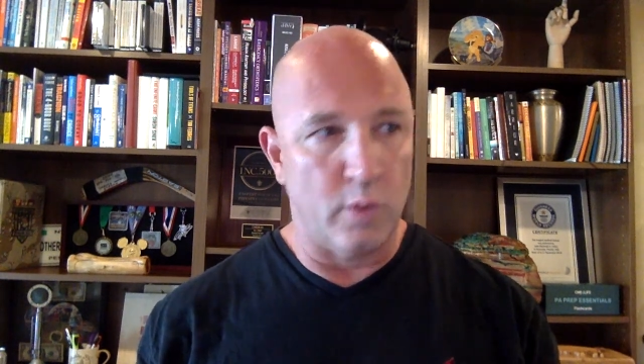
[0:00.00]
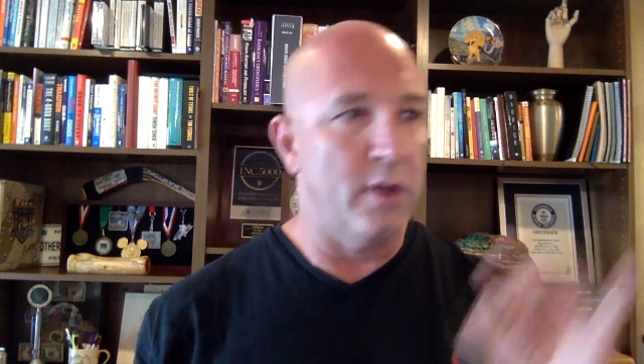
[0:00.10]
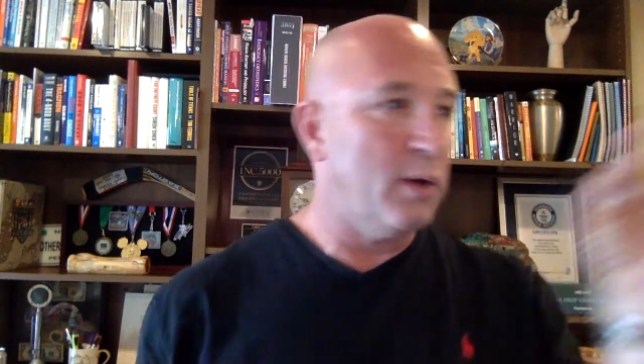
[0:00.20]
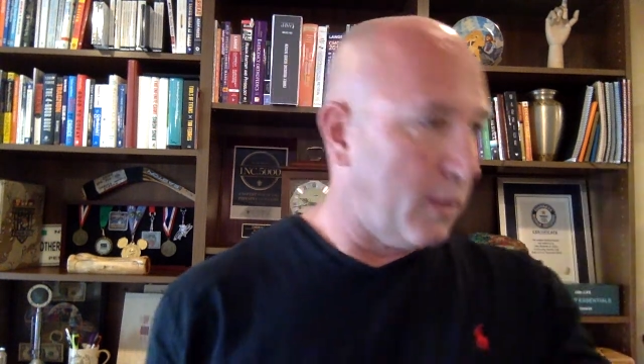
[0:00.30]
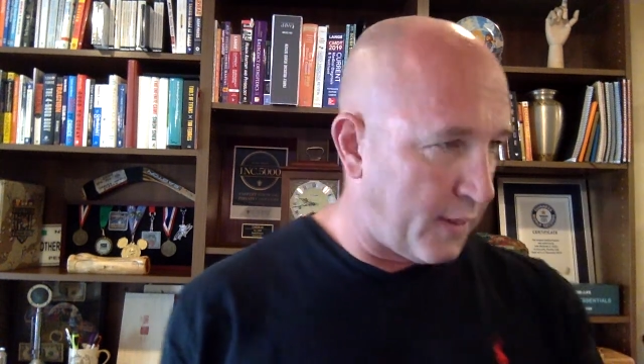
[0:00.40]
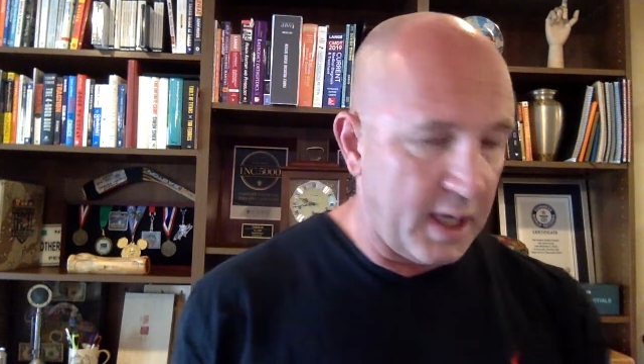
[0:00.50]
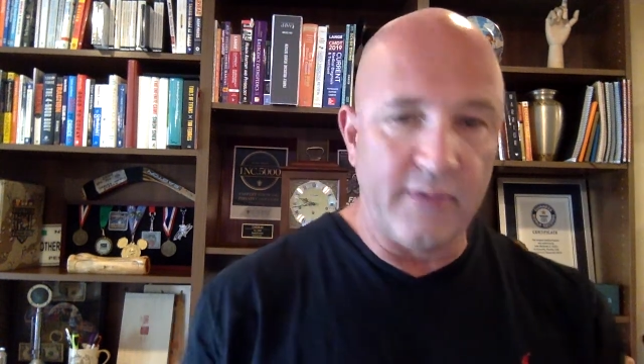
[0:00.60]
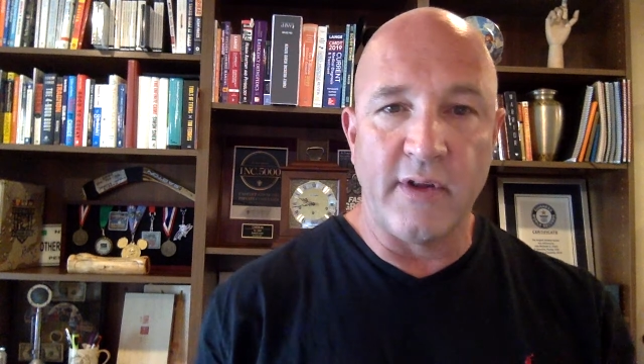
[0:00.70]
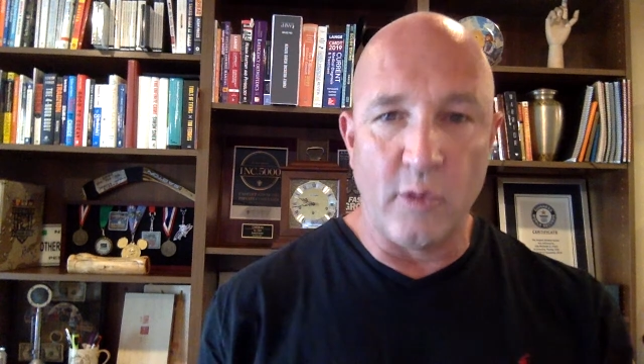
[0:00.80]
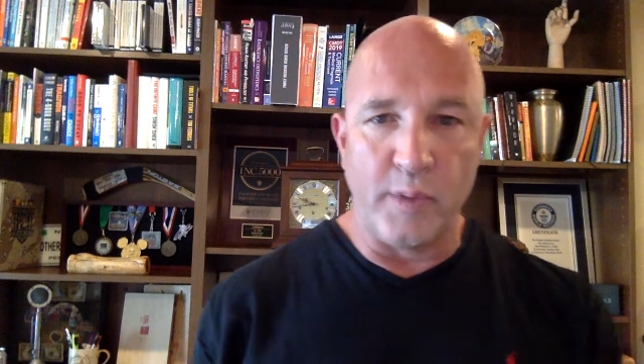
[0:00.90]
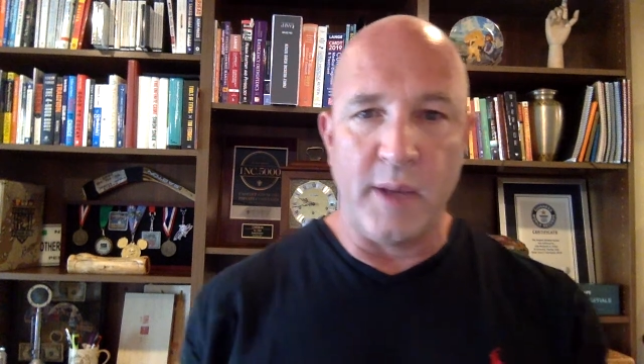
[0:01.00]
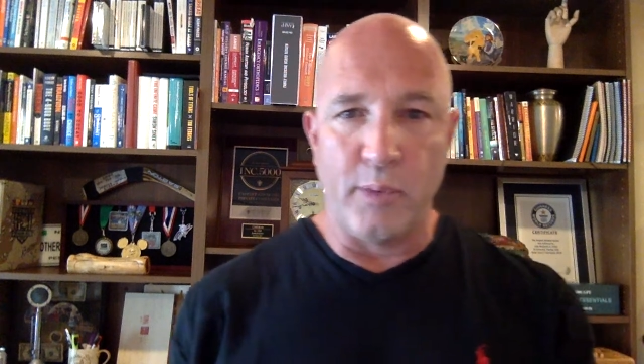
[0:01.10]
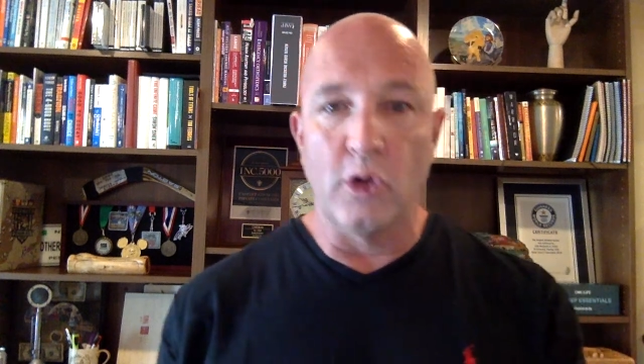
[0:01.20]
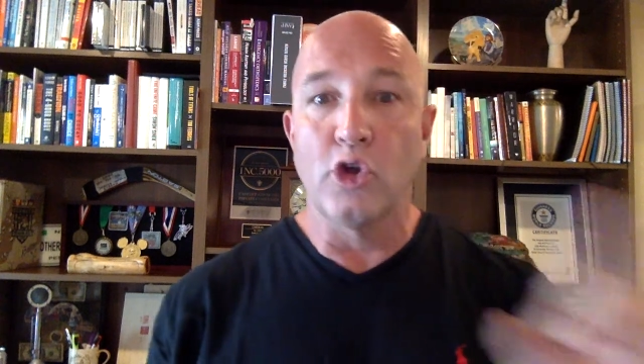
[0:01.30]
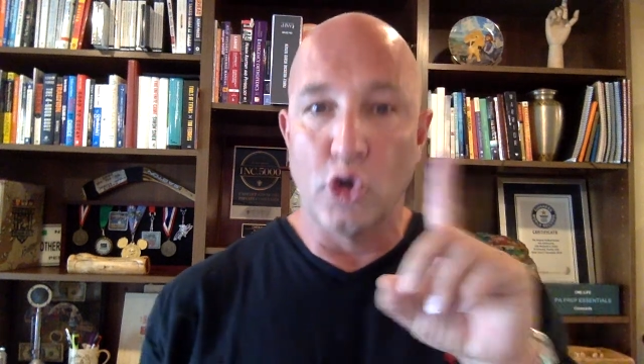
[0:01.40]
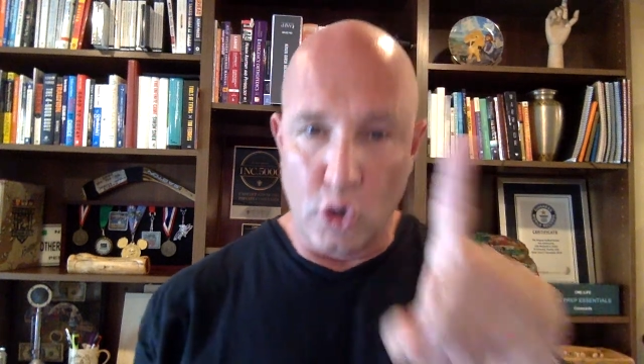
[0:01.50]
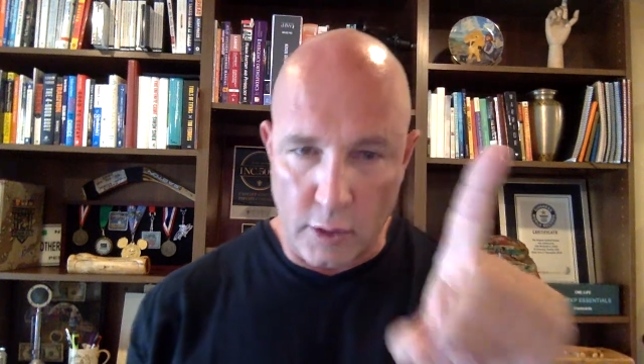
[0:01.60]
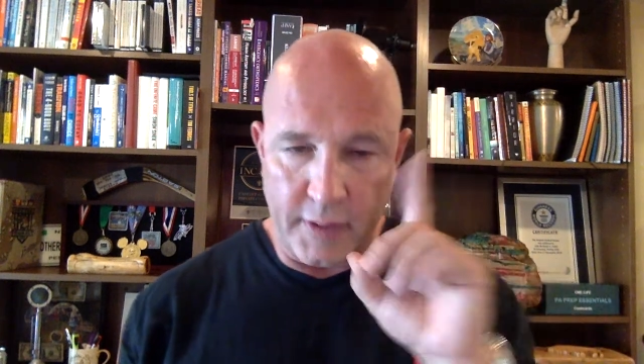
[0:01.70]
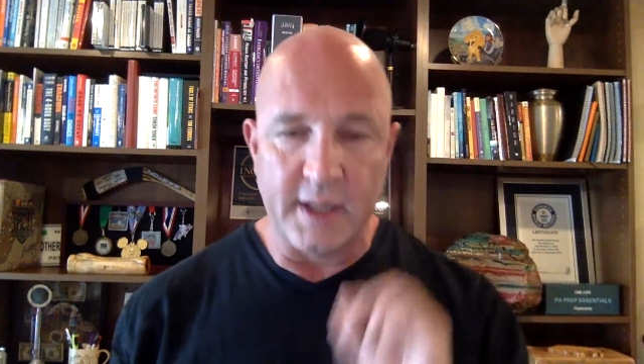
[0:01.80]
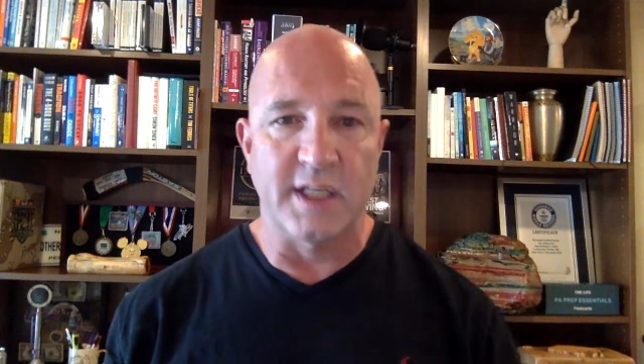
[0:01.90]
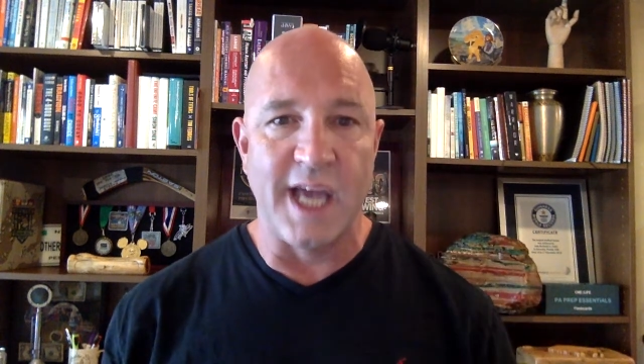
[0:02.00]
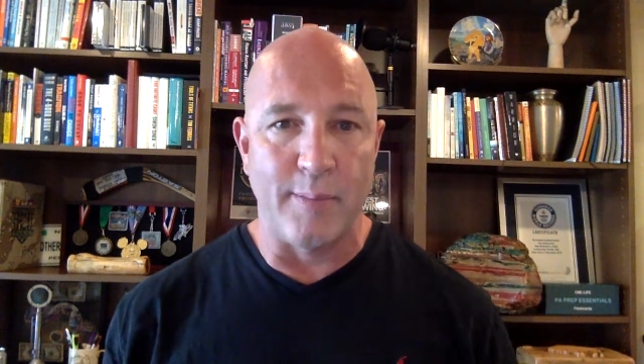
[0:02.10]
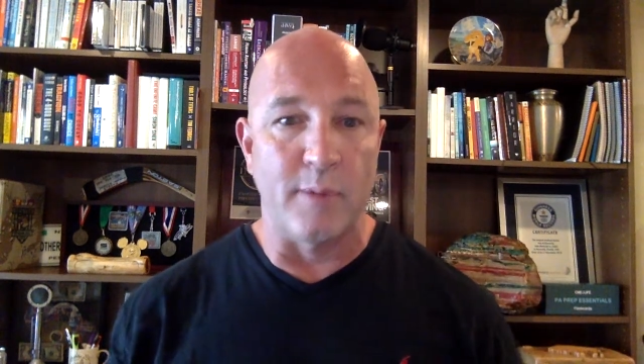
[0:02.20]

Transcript: When you can think of other people, good things happen.